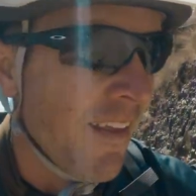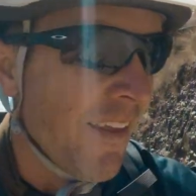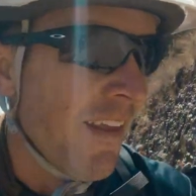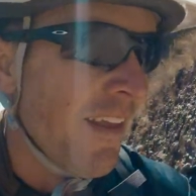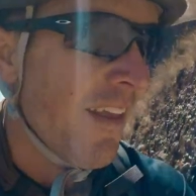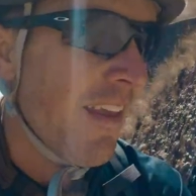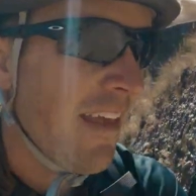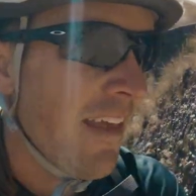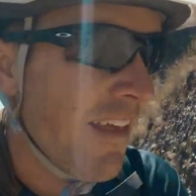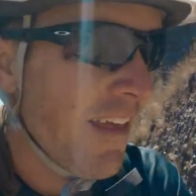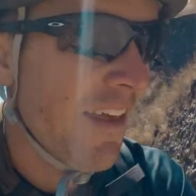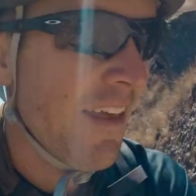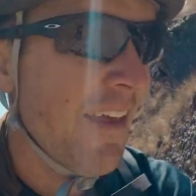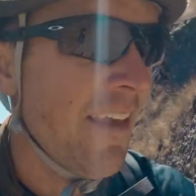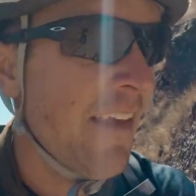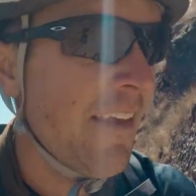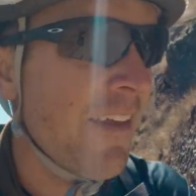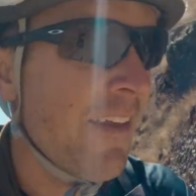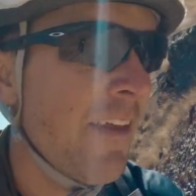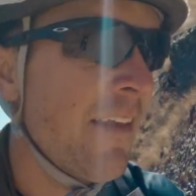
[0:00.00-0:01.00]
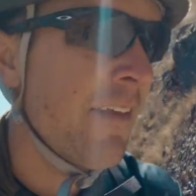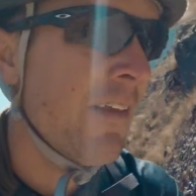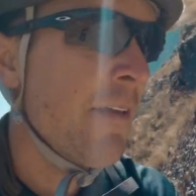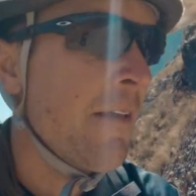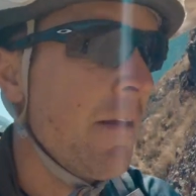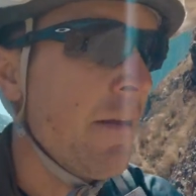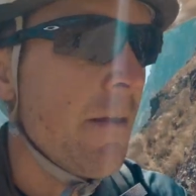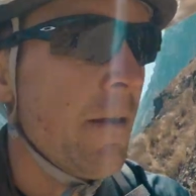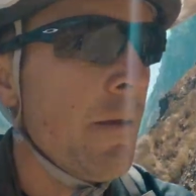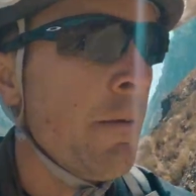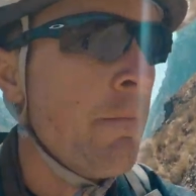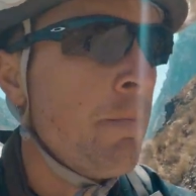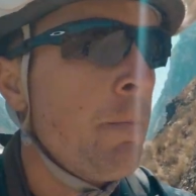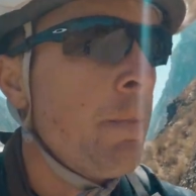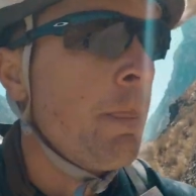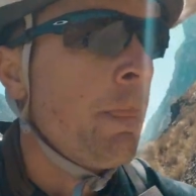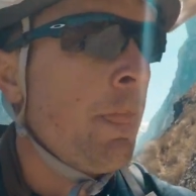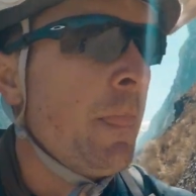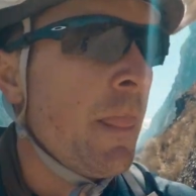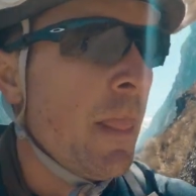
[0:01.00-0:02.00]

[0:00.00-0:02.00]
To get here is like a mission.